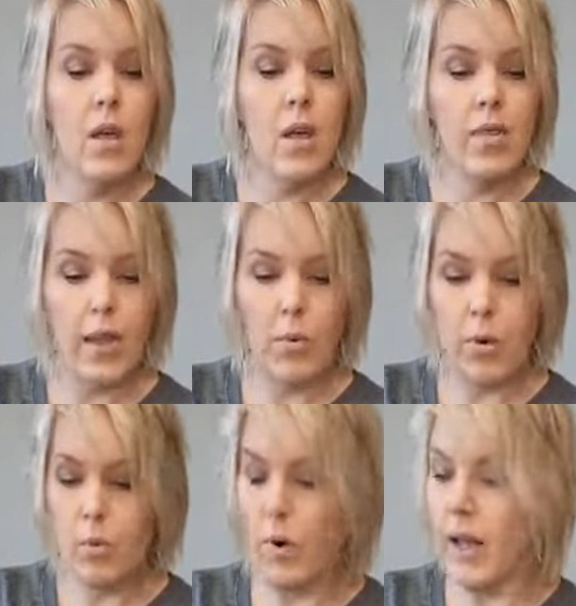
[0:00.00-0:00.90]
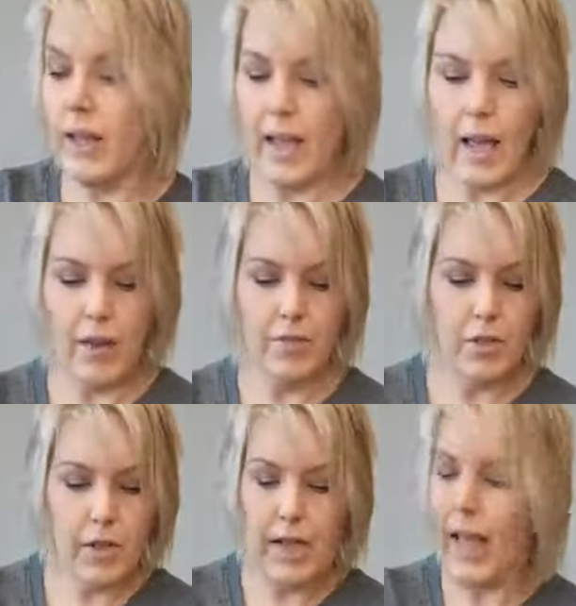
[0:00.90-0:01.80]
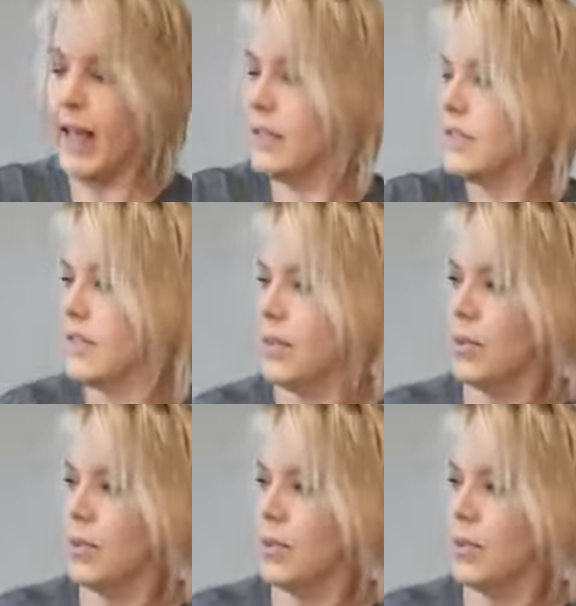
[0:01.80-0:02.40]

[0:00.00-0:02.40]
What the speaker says: They will run after it ends in